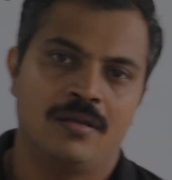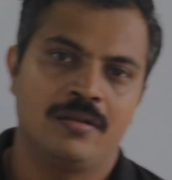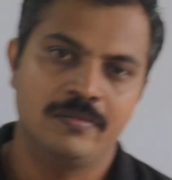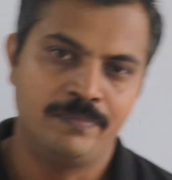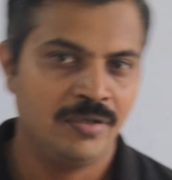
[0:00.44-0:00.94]

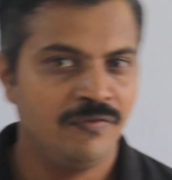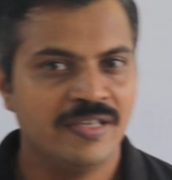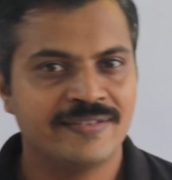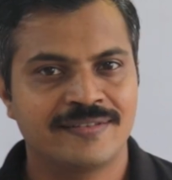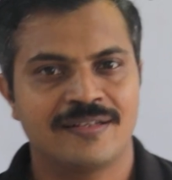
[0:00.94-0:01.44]
In the
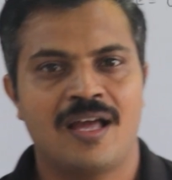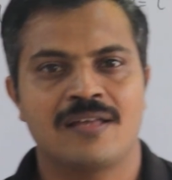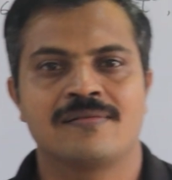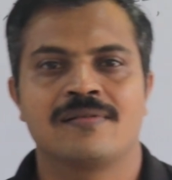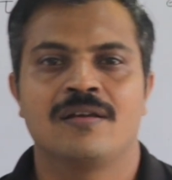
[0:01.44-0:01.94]
previous
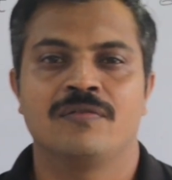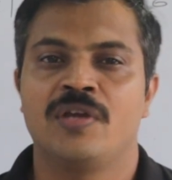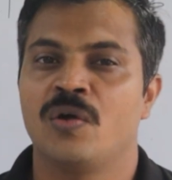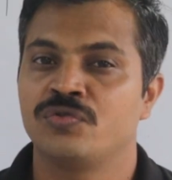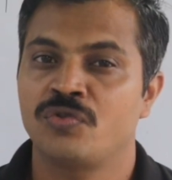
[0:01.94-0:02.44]
class, we
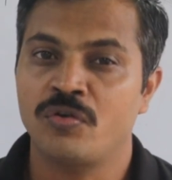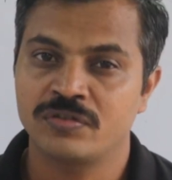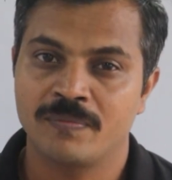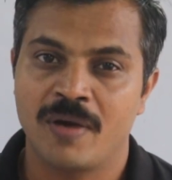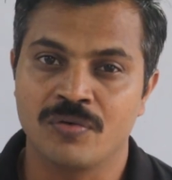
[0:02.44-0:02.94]
have
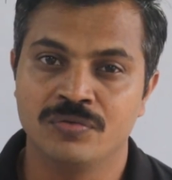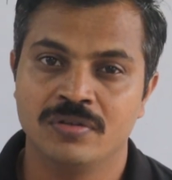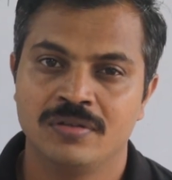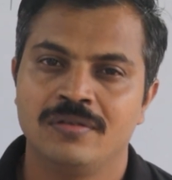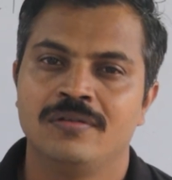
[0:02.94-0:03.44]
talked about
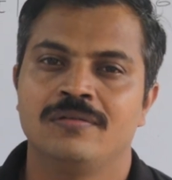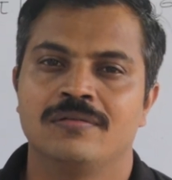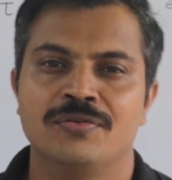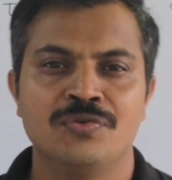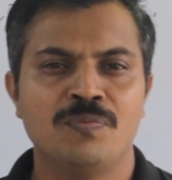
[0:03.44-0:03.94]

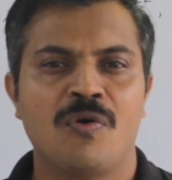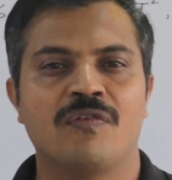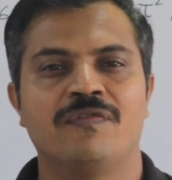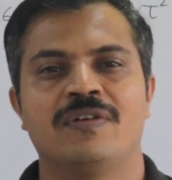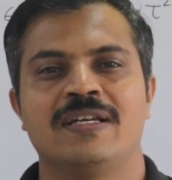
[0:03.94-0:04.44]
group
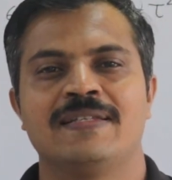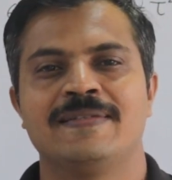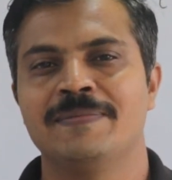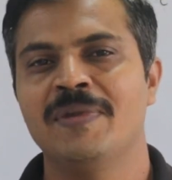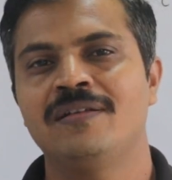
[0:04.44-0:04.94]
of
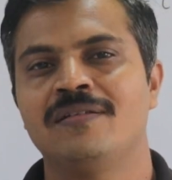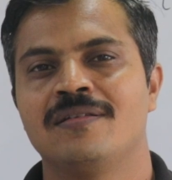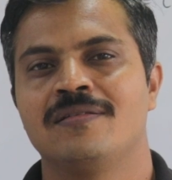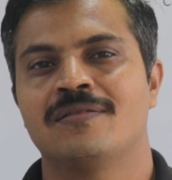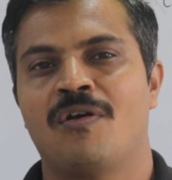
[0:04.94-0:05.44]

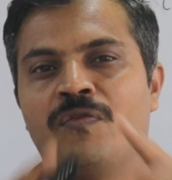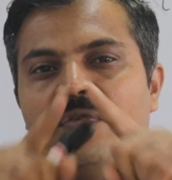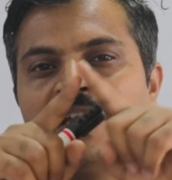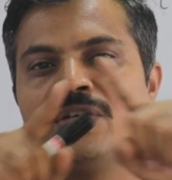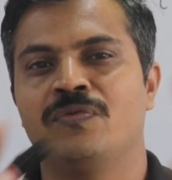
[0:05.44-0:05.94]
symmetries of
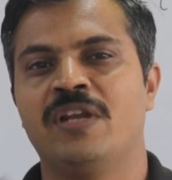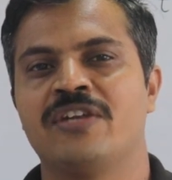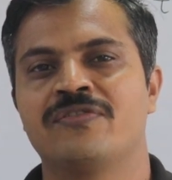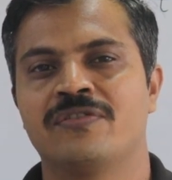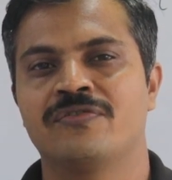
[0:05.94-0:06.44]
an
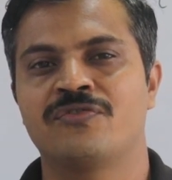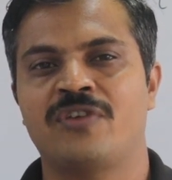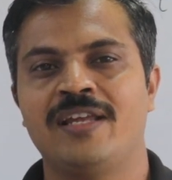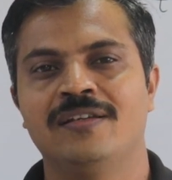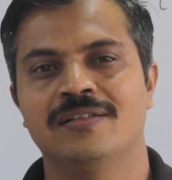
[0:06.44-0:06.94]
equilateral
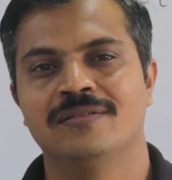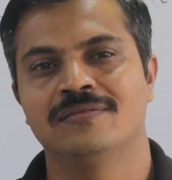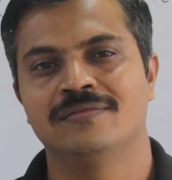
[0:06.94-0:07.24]
triangle,